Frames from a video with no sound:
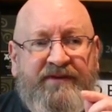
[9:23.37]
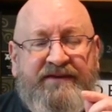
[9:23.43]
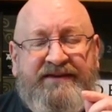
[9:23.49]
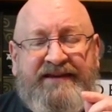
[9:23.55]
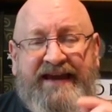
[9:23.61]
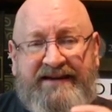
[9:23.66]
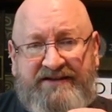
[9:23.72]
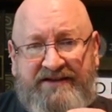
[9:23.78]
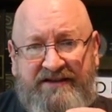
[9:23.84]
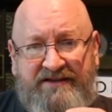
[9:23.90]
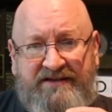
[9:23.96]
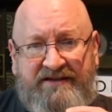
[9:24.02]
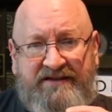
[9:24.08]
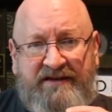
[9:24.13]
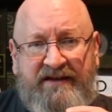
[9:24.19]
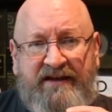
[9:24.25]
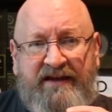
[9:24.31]

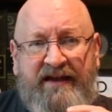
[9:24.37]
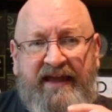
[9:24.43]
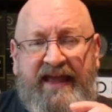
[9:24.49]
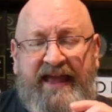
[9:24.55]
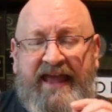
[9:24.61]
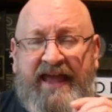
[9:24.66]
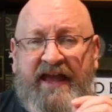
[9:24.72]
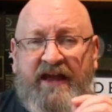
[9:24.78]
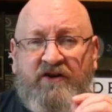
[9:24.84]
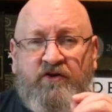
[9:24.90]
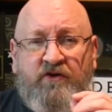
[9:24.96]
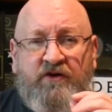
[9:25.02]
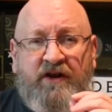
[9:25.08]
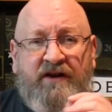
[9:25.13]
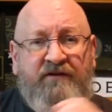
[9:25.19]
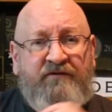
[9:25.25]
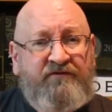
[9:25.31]
Texas and you're
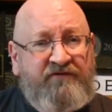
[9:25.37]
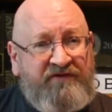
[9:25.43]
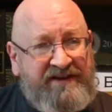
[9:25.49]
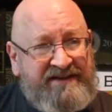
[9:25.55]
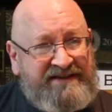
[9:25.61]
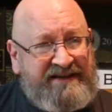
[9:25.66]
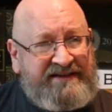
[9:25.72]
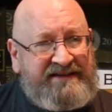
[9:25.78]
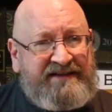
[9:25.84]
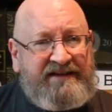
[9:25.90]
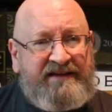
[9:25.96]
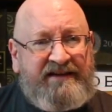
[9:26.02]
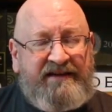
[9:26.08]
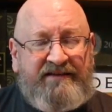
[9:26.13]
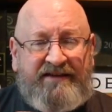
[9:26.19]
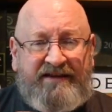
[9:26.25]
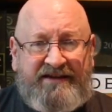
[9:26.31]
going to visit
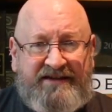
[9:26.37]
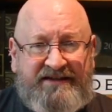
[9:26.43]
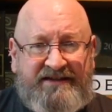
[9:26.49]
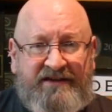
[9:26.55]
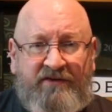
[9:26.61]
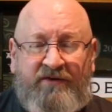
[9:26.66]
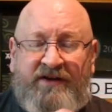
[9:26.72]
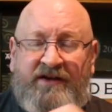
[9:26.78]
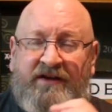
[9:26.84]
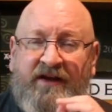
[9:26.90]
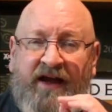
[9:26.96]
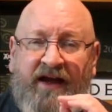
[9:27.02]
the distillery,